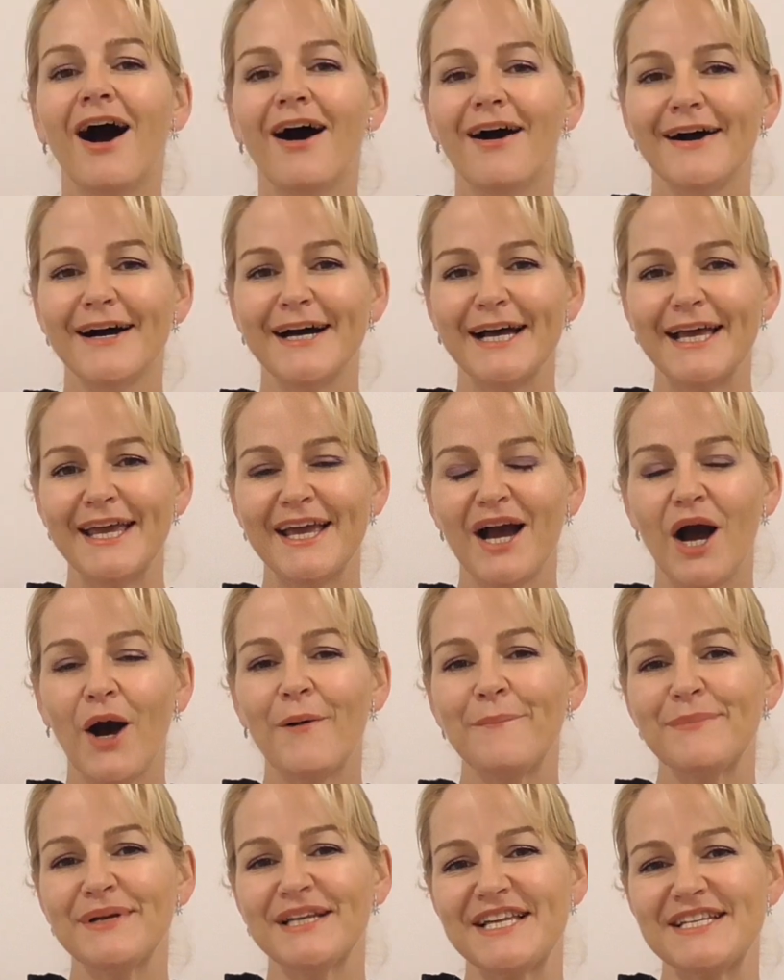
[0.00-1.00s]
Hi,
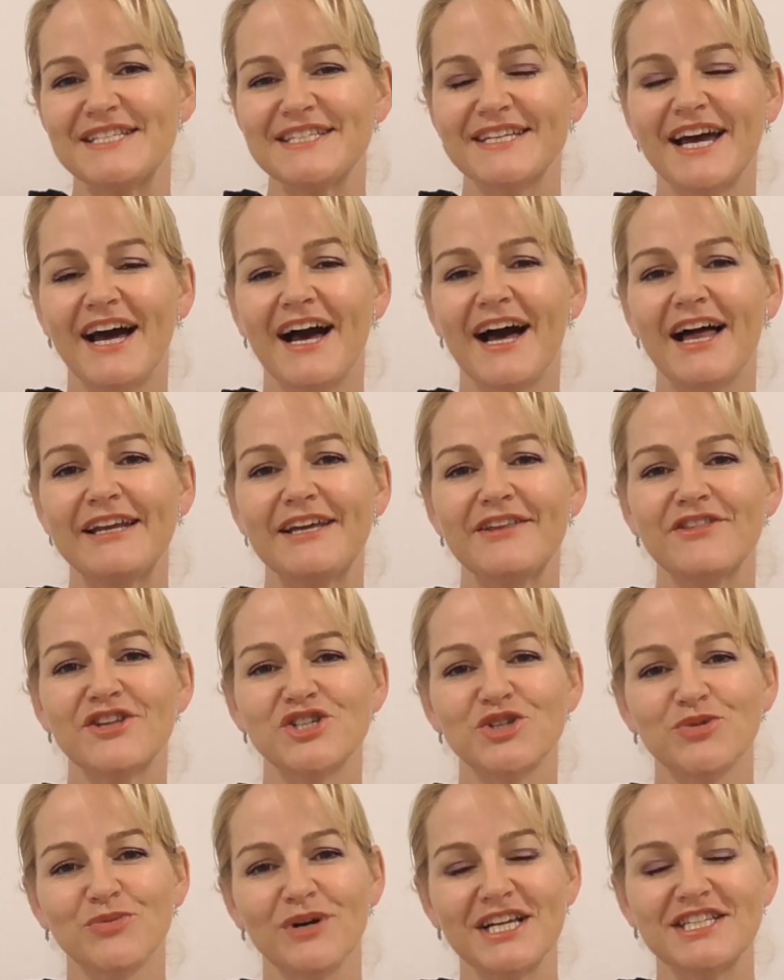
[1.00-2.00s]
I'm Belinda Carli,
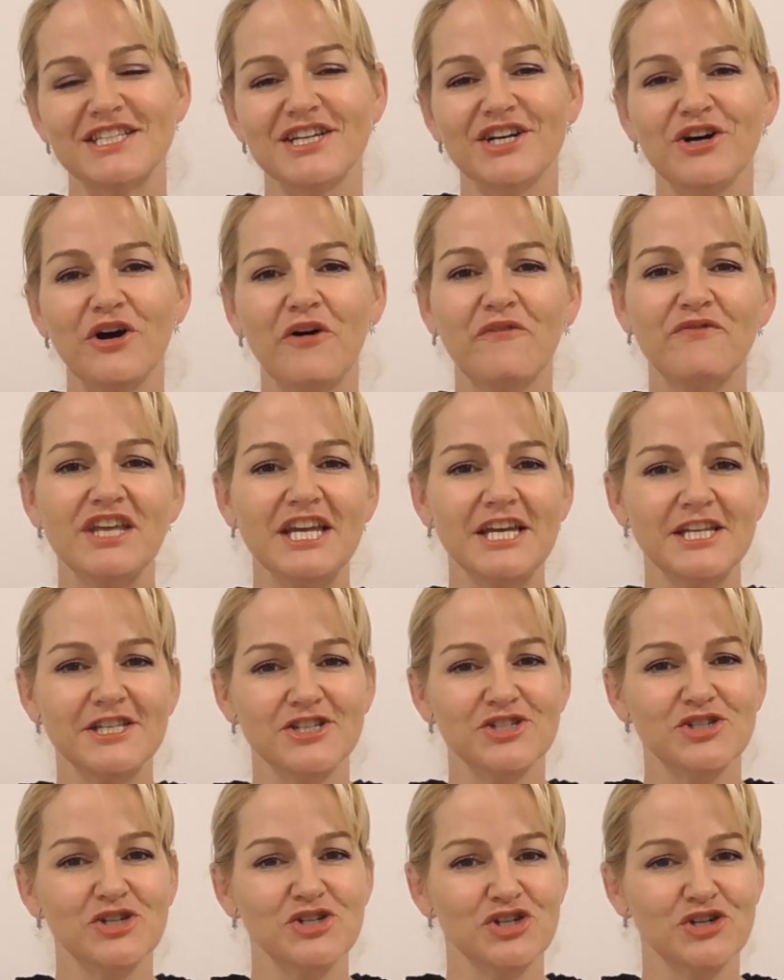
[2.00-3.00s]
the Director of the
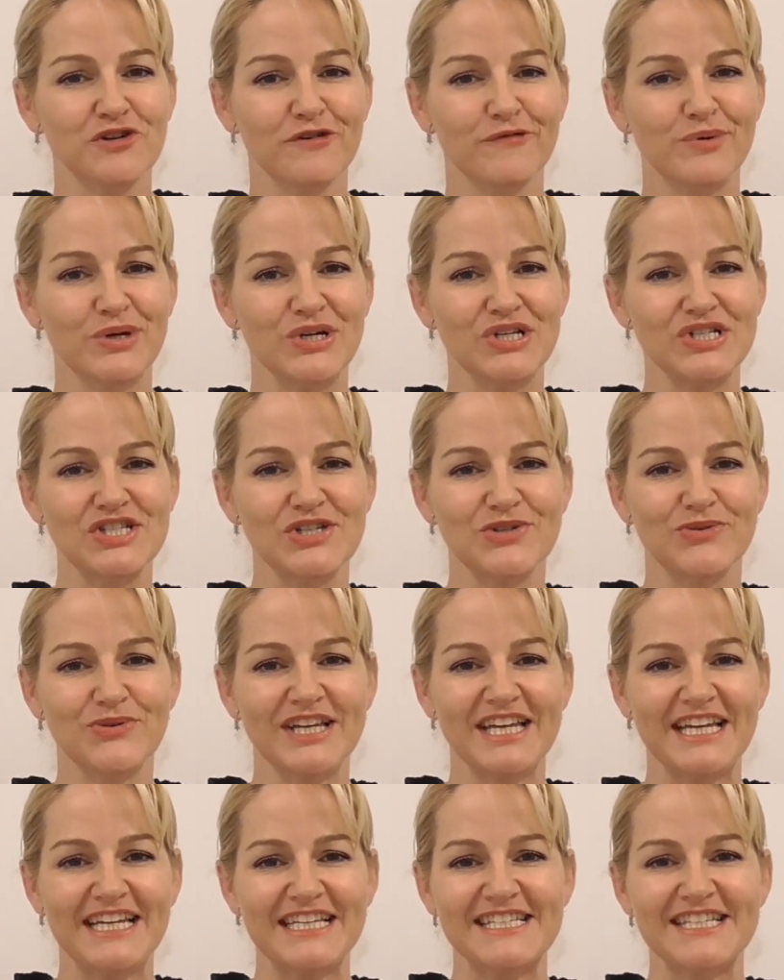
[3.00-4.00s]
Institute of Personal
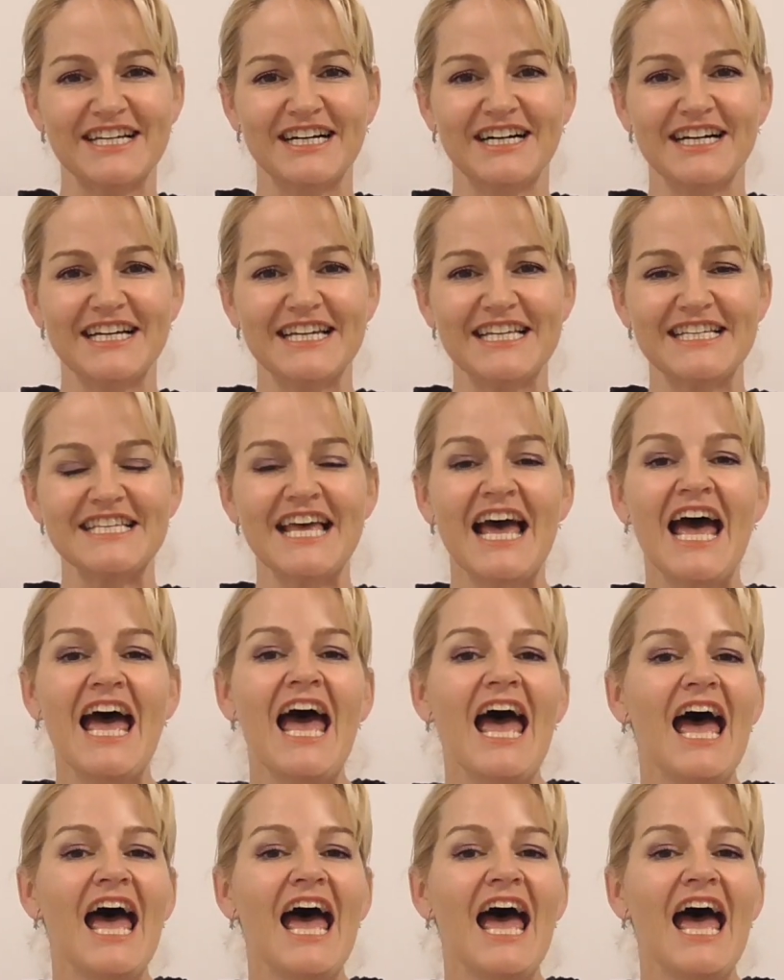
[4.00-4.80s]
Care Science,